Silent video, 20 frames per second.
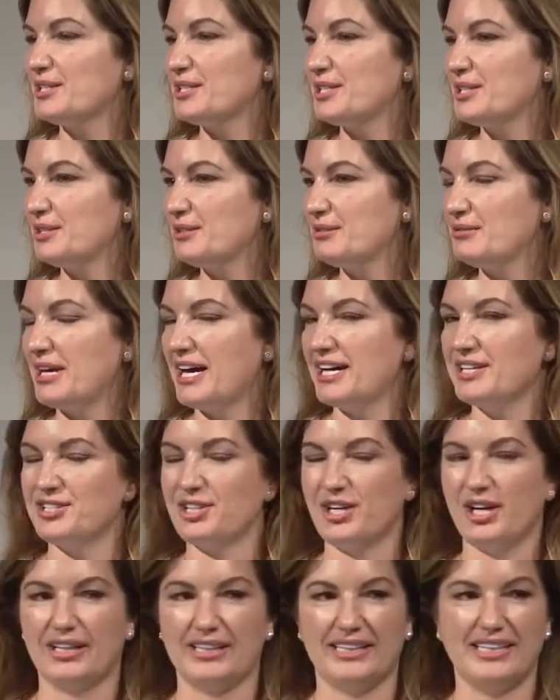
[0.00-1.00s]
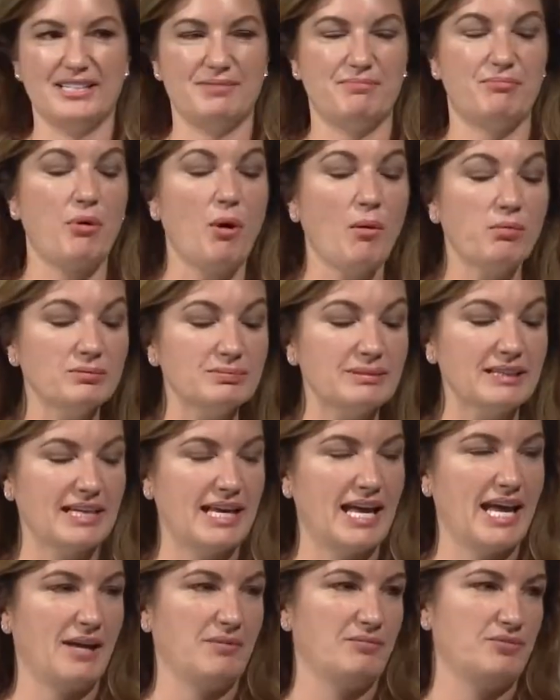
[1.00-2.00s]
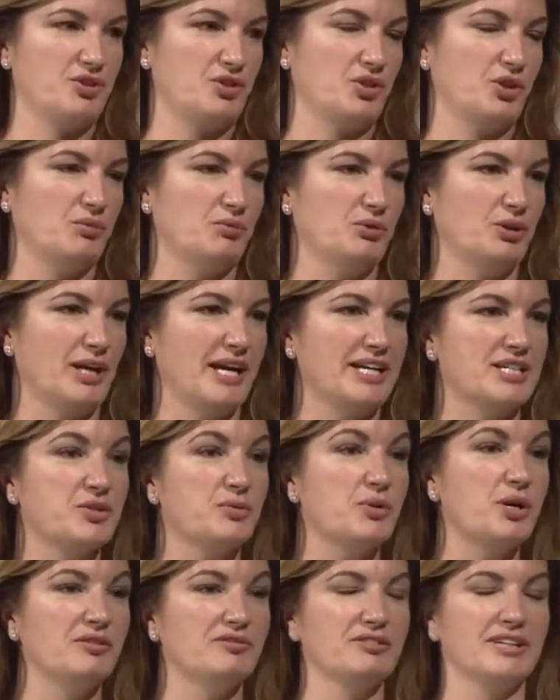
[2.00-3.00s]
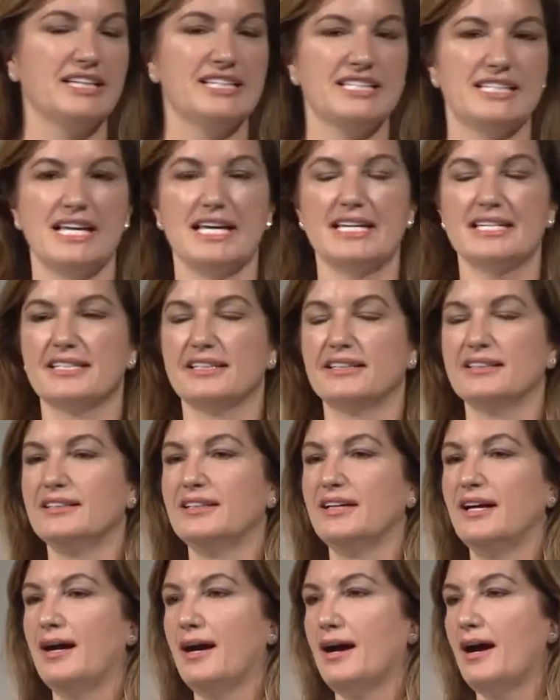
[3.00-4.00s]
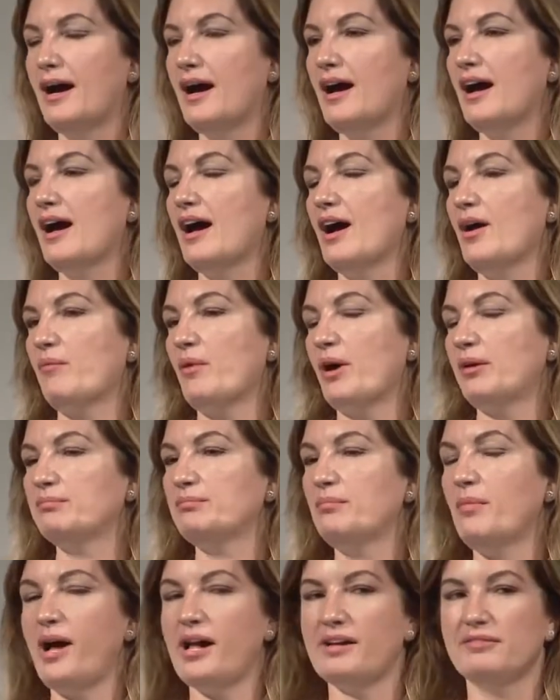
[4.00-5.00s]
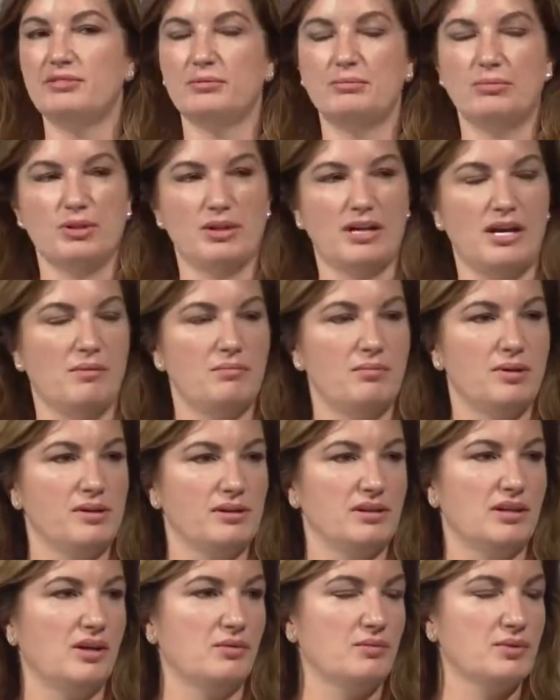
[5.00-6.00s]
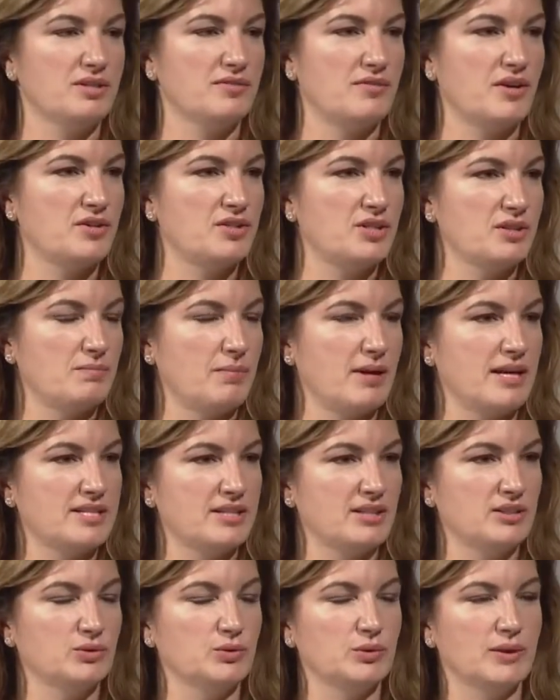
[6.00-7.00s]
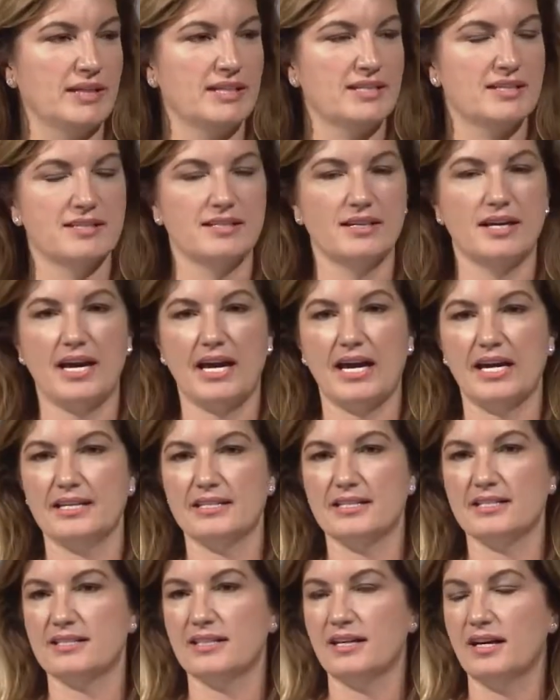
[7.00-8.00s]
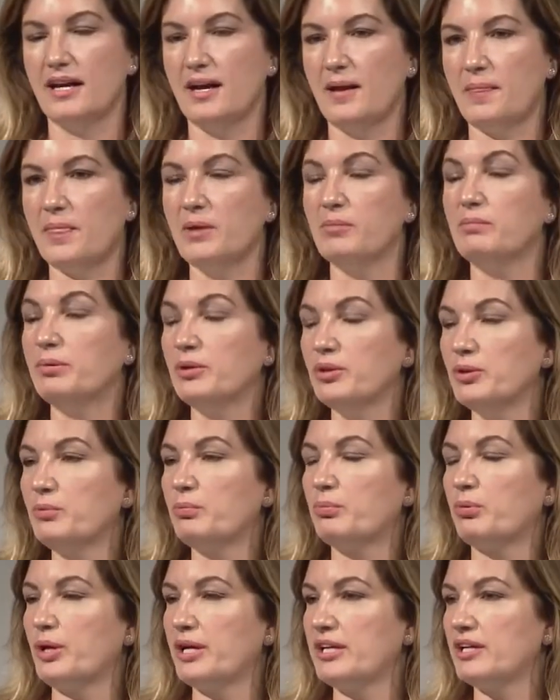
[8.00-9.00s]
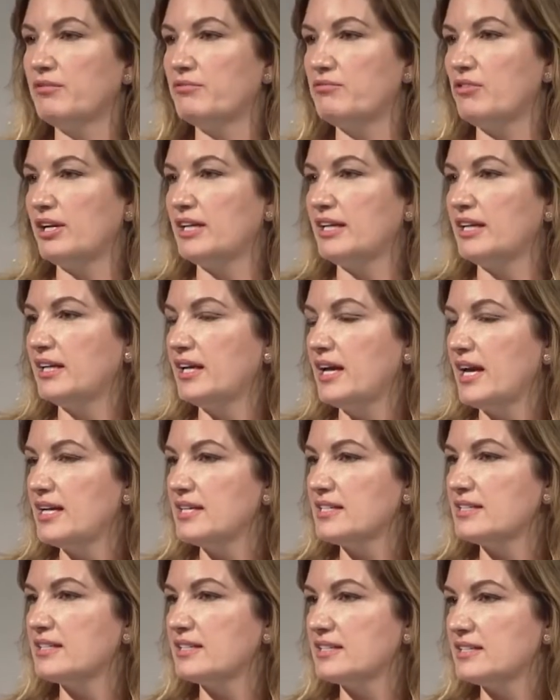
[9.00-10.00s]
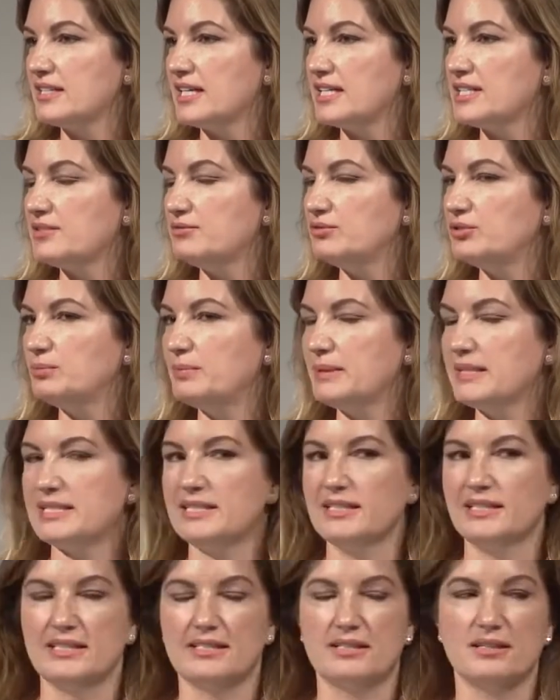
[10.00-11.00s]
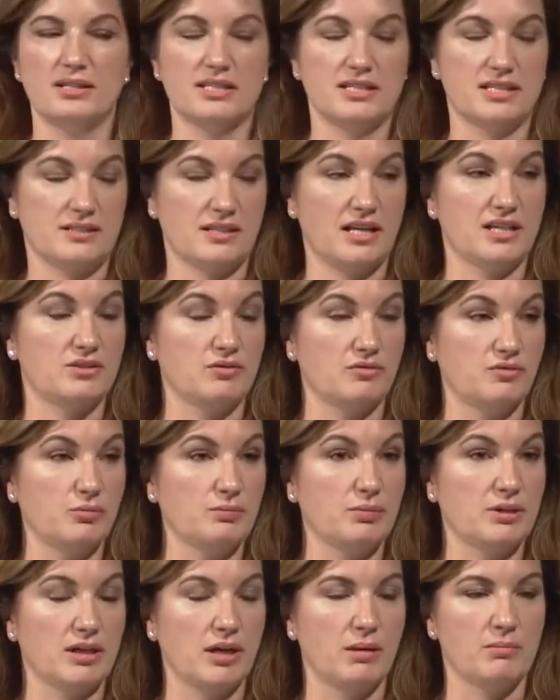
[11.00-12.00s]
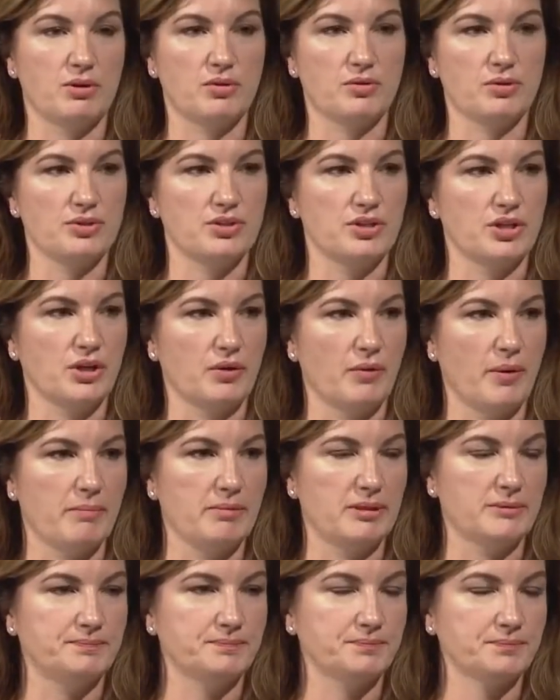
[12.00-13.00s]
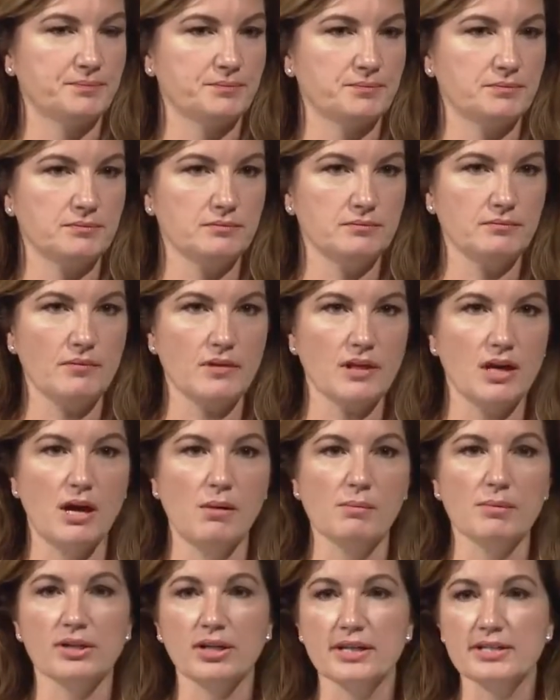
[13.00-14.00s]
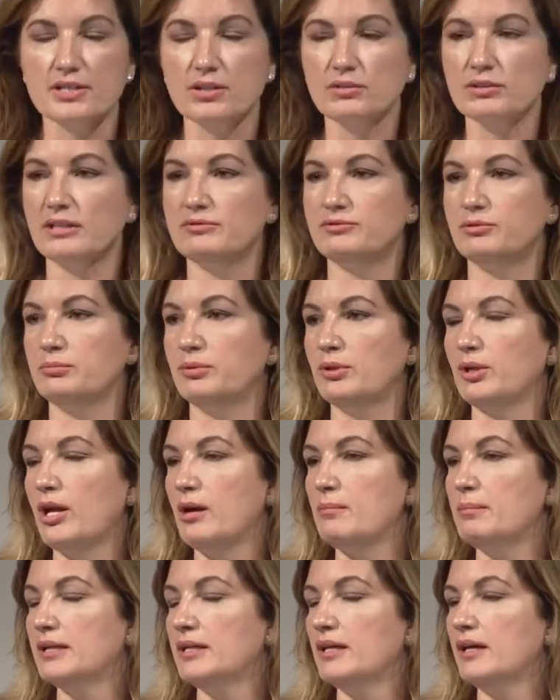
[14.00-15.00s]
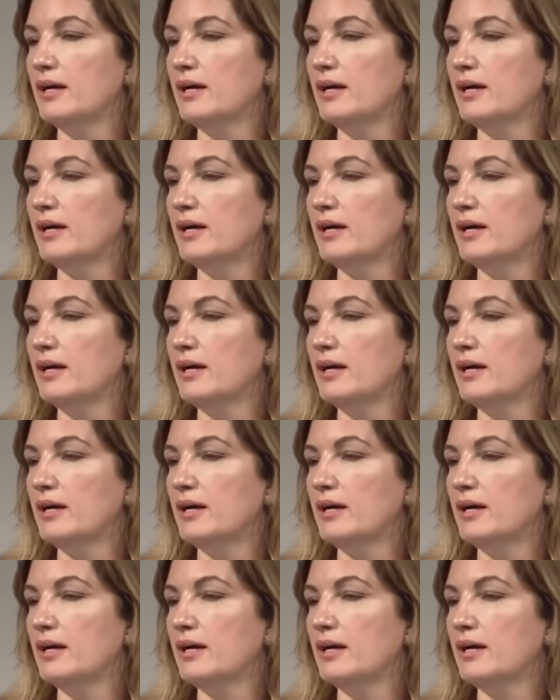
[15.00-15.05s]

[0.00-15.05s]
to that journalist probably came true more like 12 years later, when my football club was voted by Deloitte as the blueprint of running a successful business, a successful football club across Europe. And I sold that football club